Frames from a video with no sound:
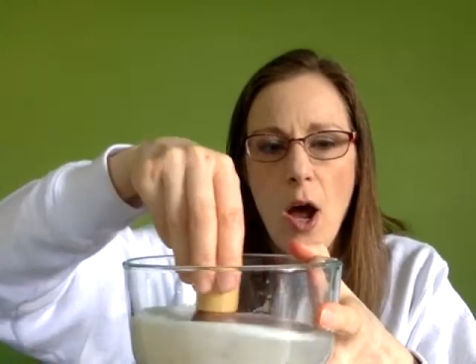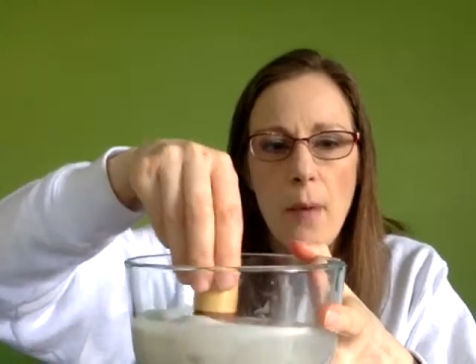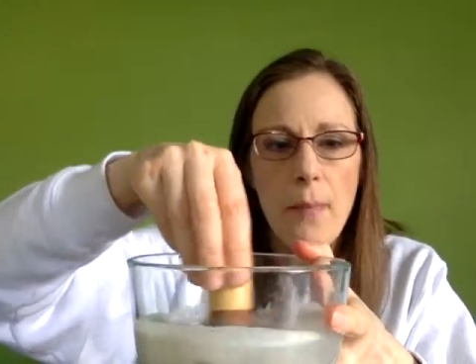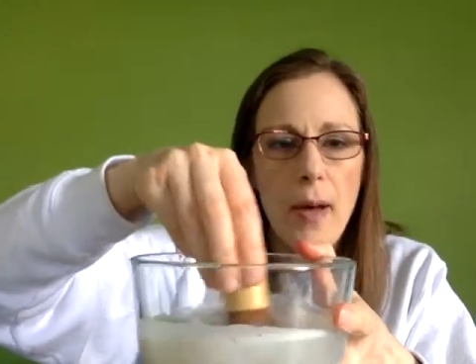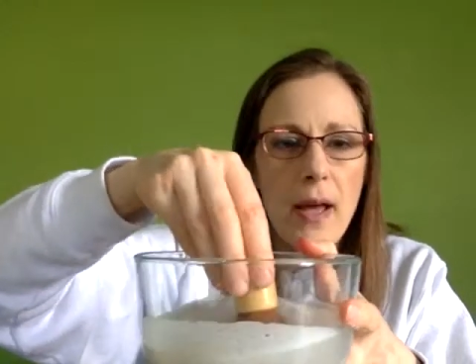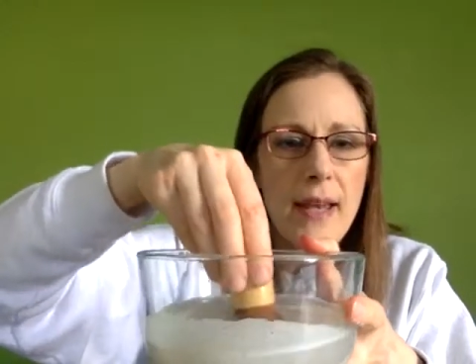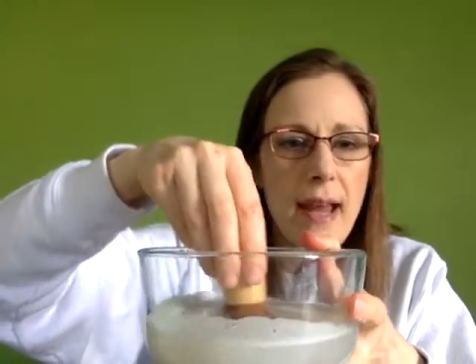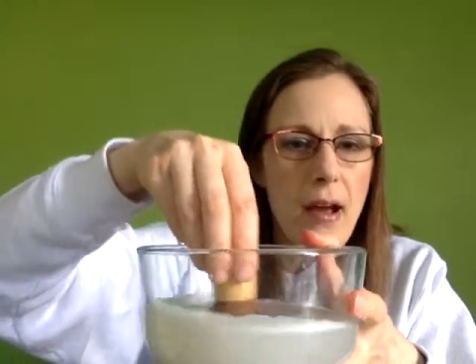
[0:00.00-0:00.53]

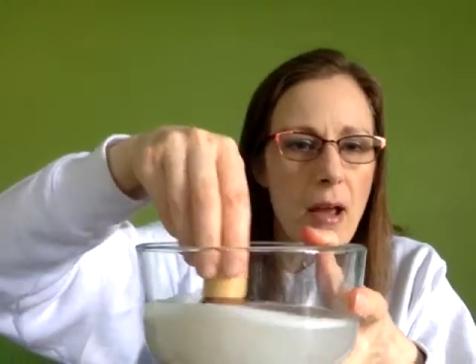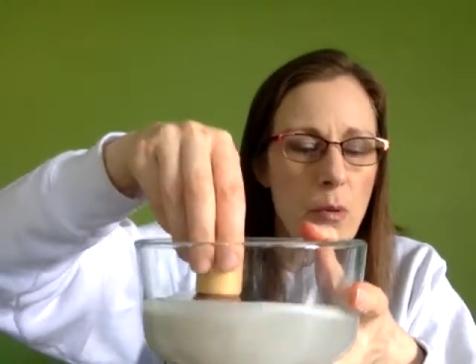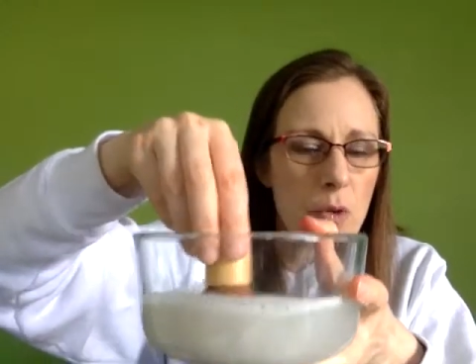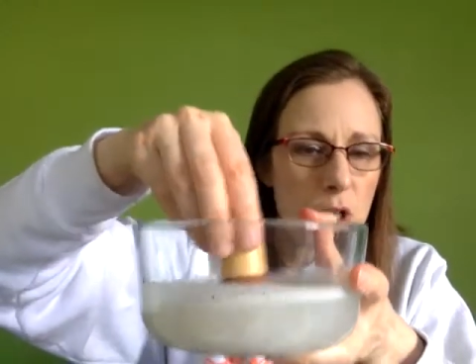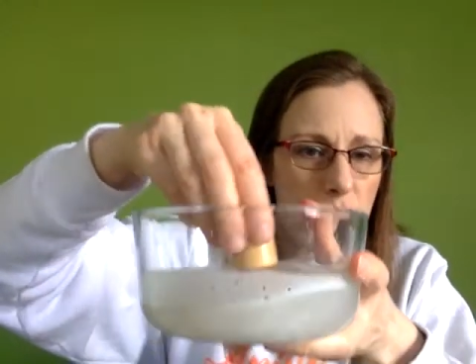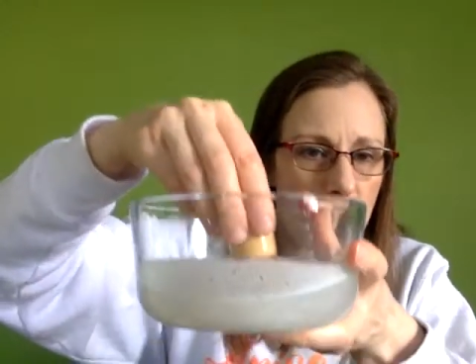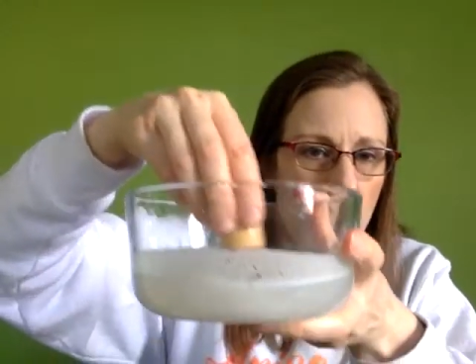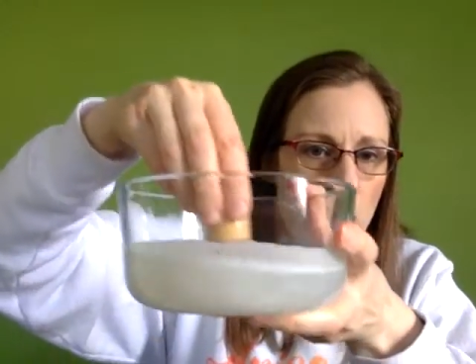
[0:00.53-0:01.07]
But now I
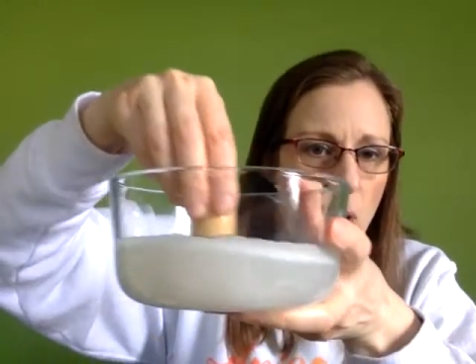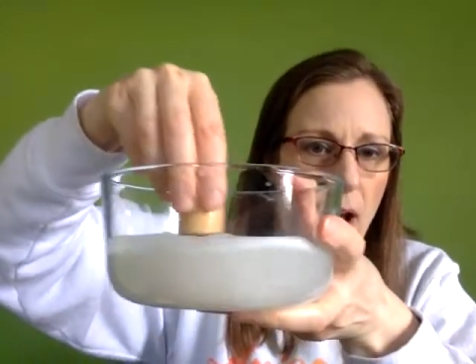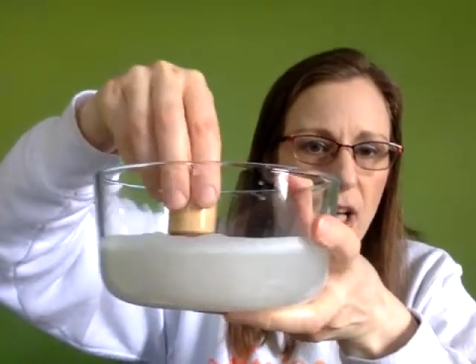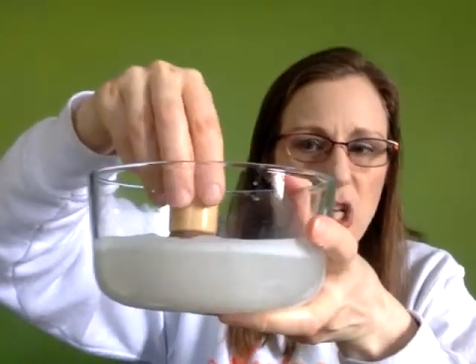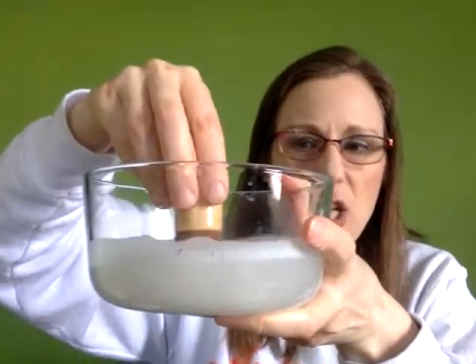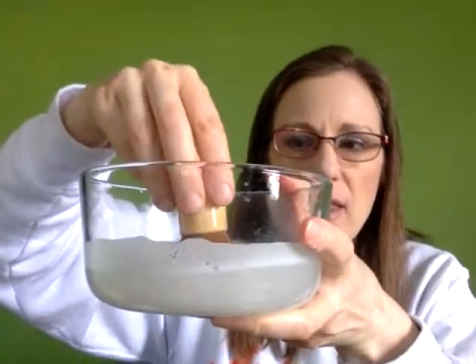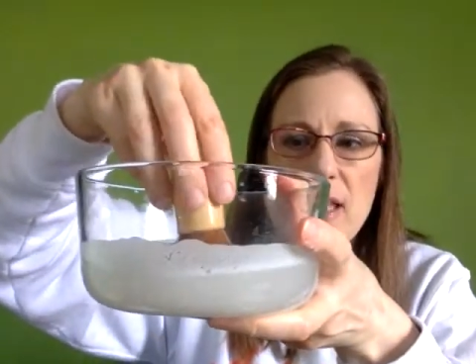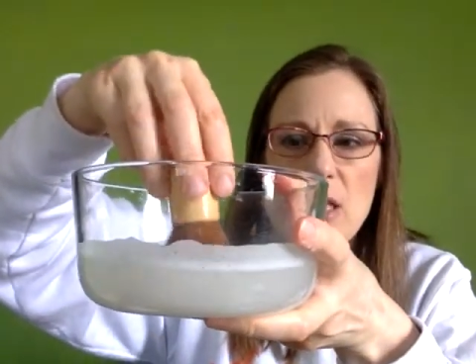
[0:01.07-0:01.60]
want you to watch
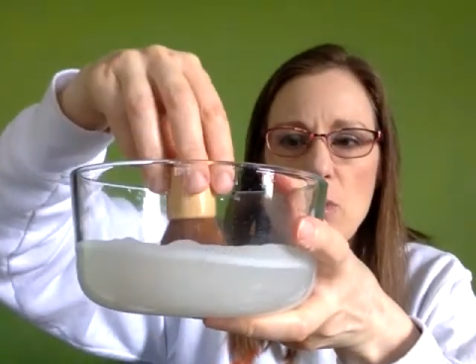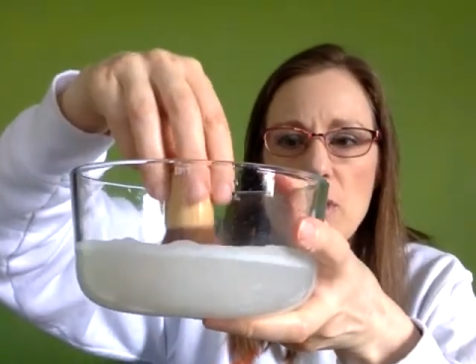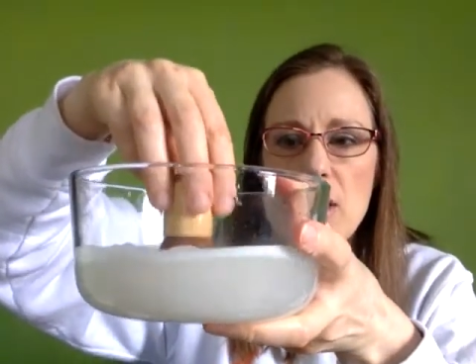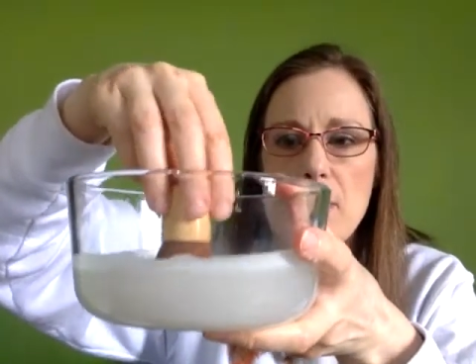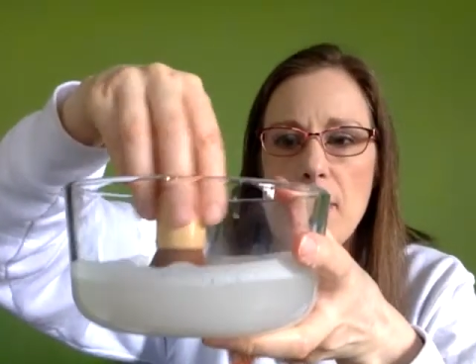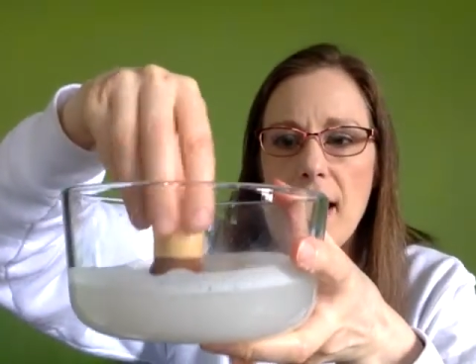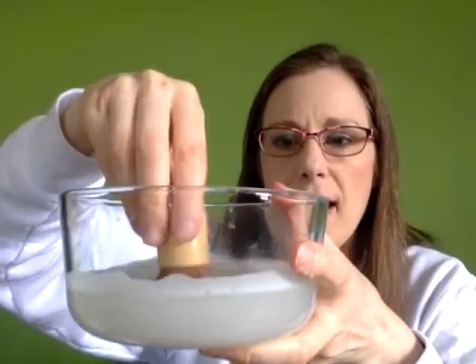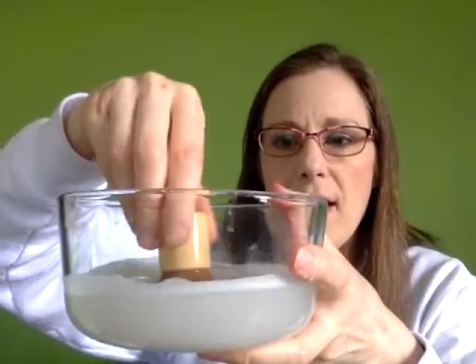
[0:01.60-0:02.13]
it. This was
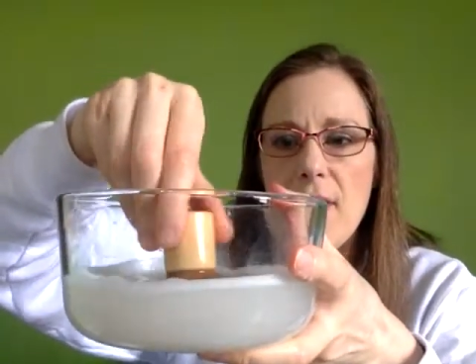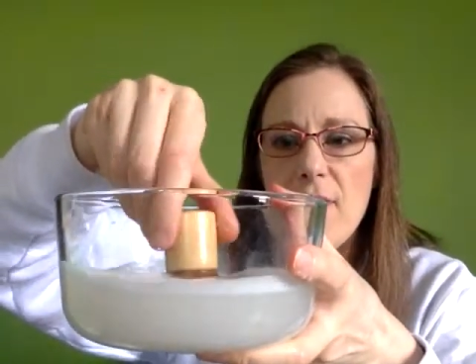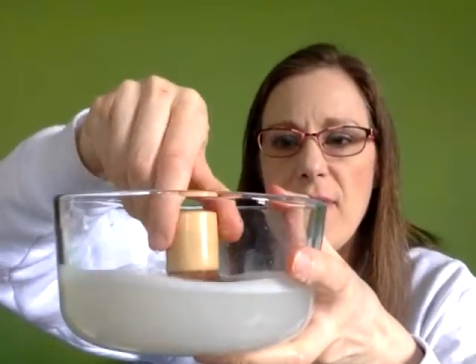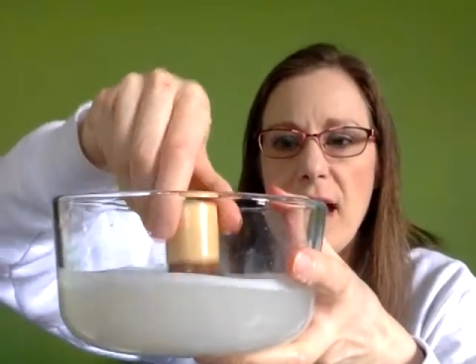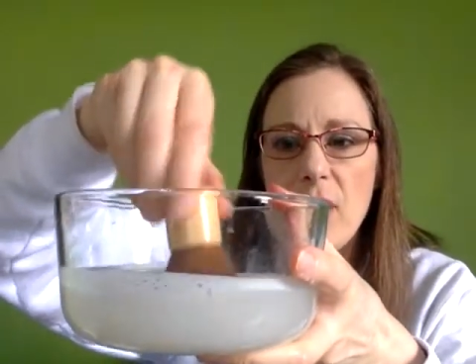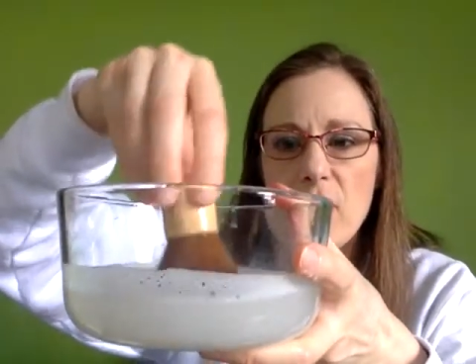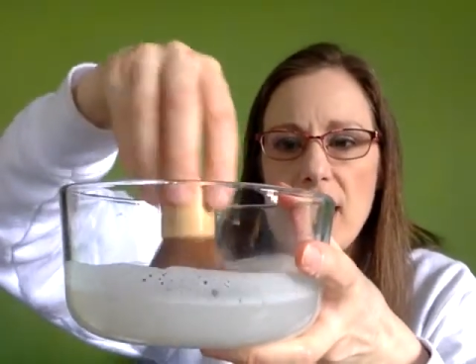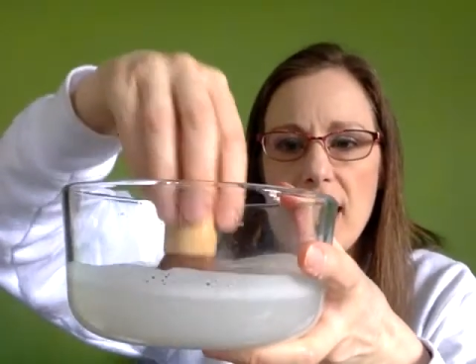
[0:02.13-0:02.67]
my
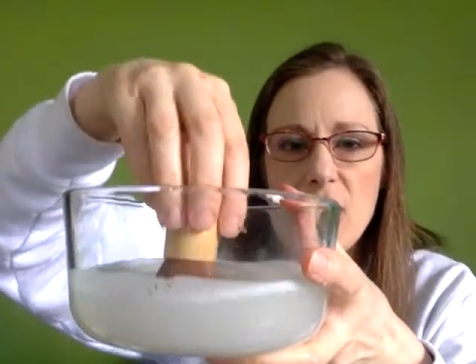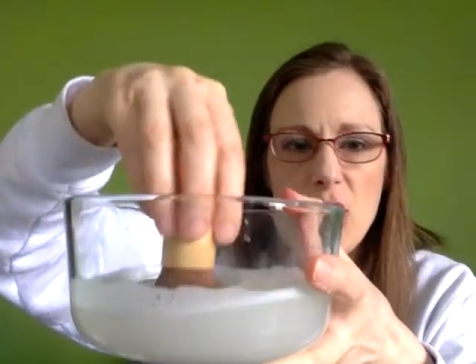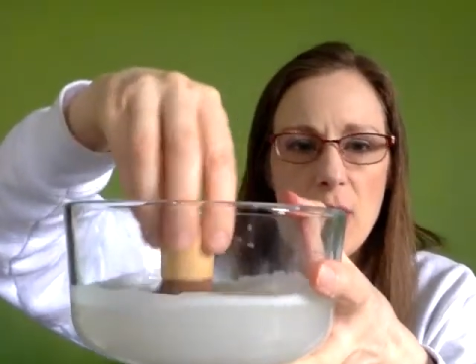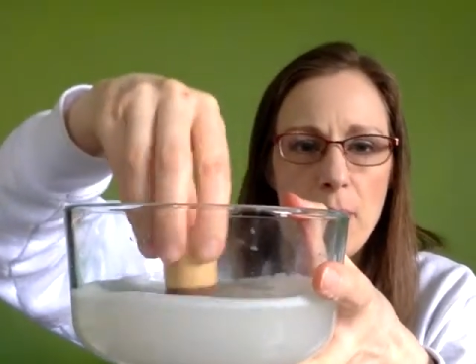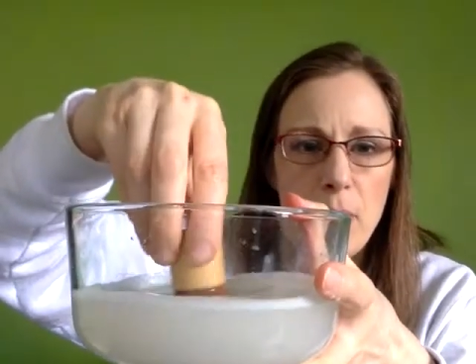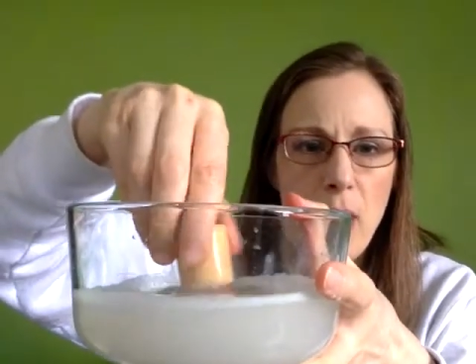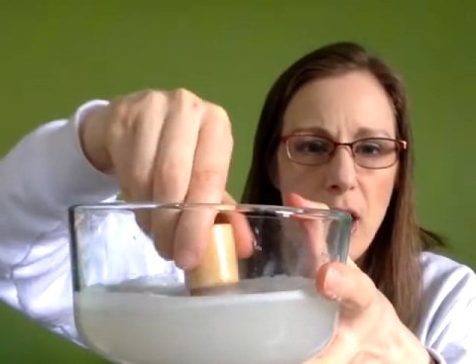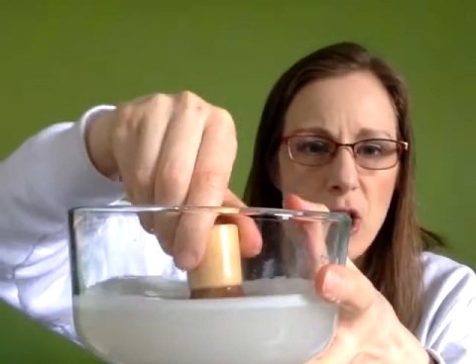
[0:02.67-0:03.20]
foundation
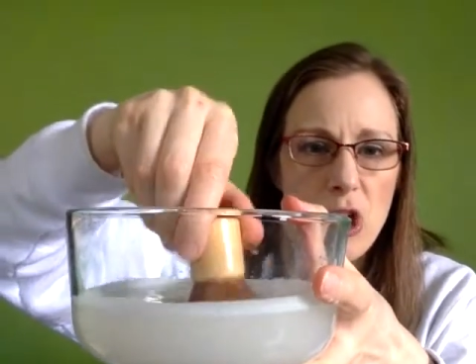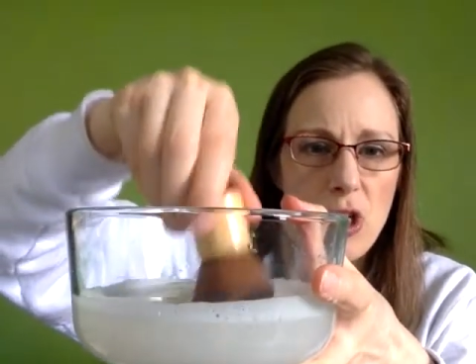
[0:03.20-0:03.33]
brush.